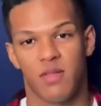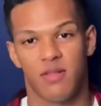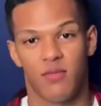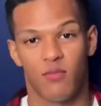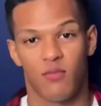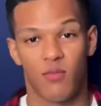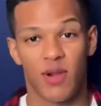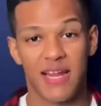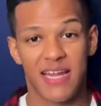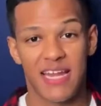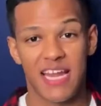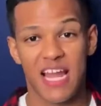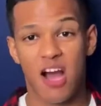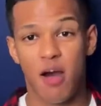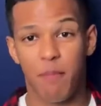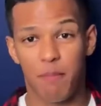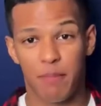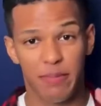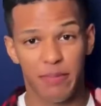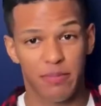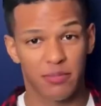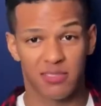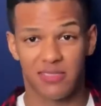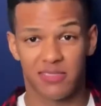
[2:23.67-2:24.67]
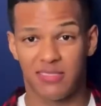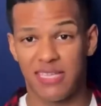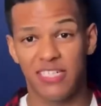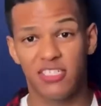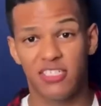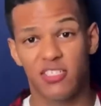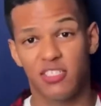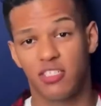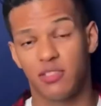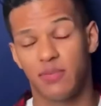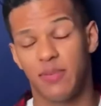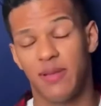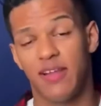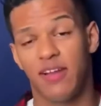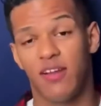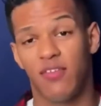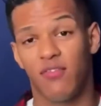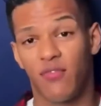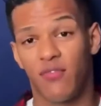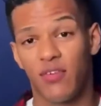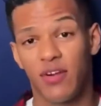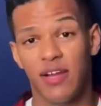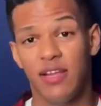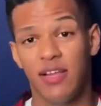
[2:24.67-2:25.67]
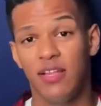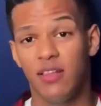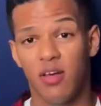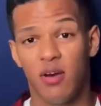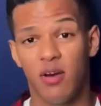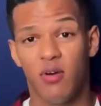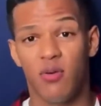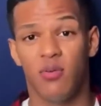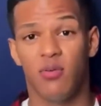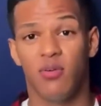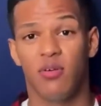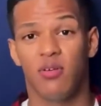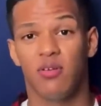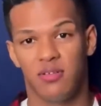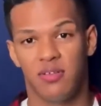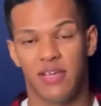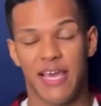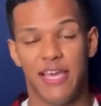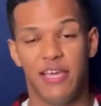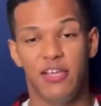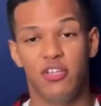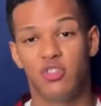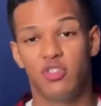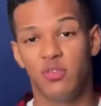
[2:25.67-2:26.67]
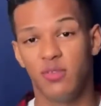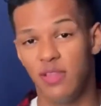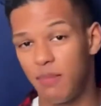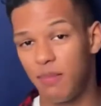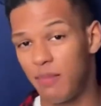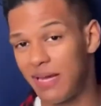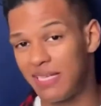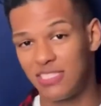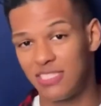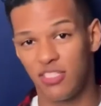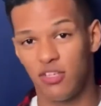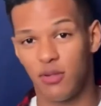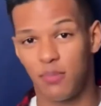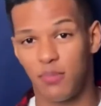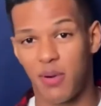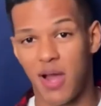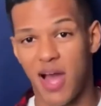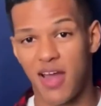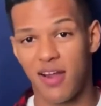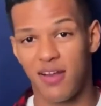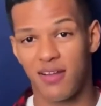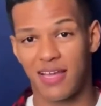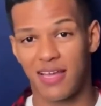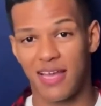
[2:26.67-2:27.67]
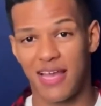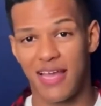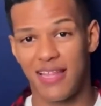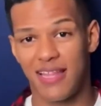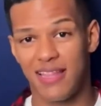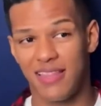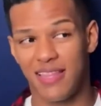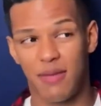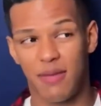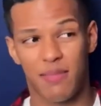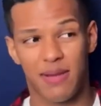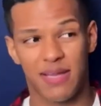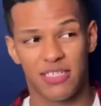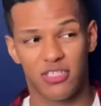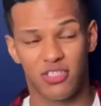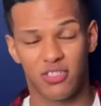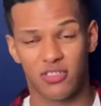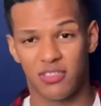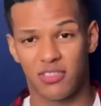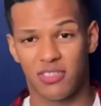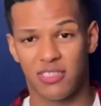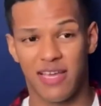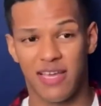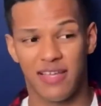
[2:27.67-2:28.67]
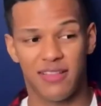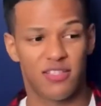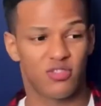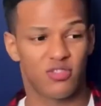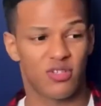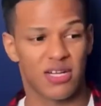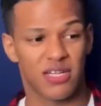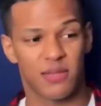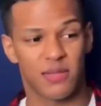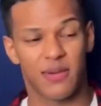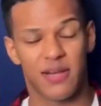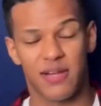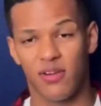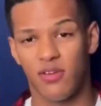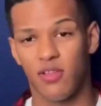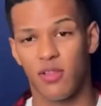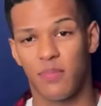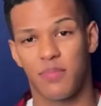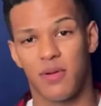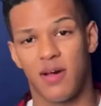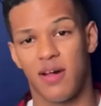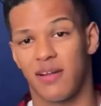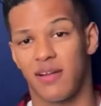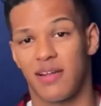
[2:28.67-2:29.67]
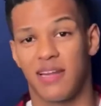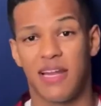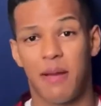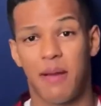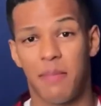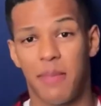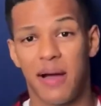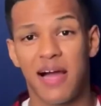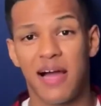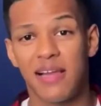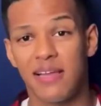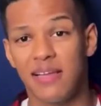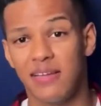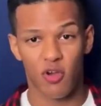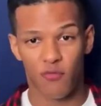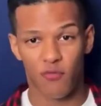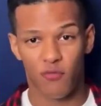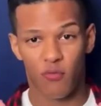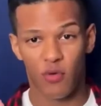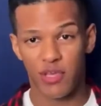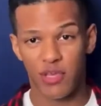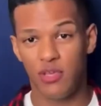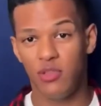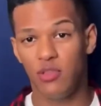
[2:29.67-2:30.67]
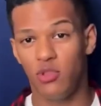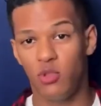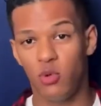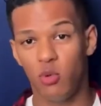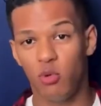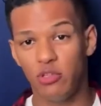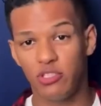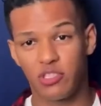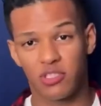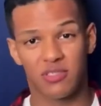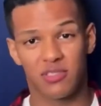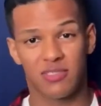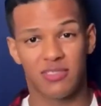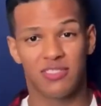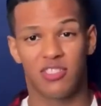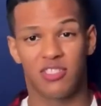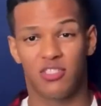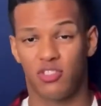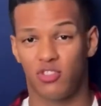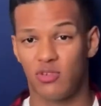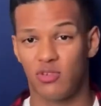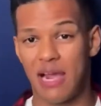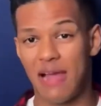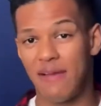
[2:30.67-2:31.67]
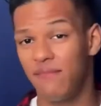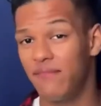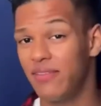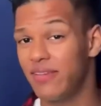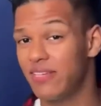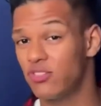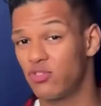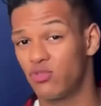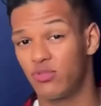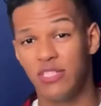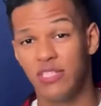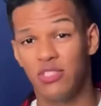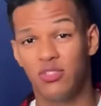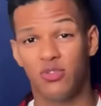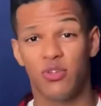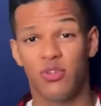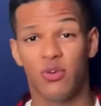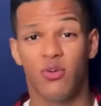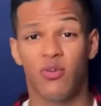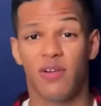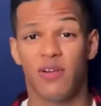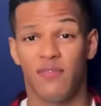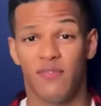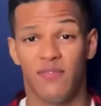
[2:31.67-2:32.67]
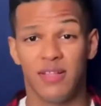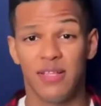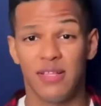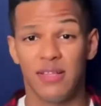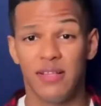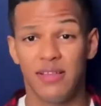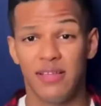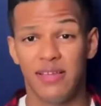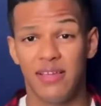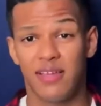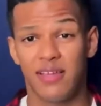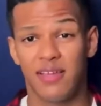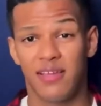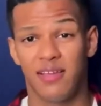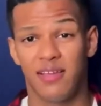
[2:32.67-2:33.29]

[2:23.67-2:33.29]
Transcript: Right now, people's attention span are very low. And usually they might see your product and they might just get distracted by another product and not buy it. If what you do is just send traffic straight to your own affiliate link,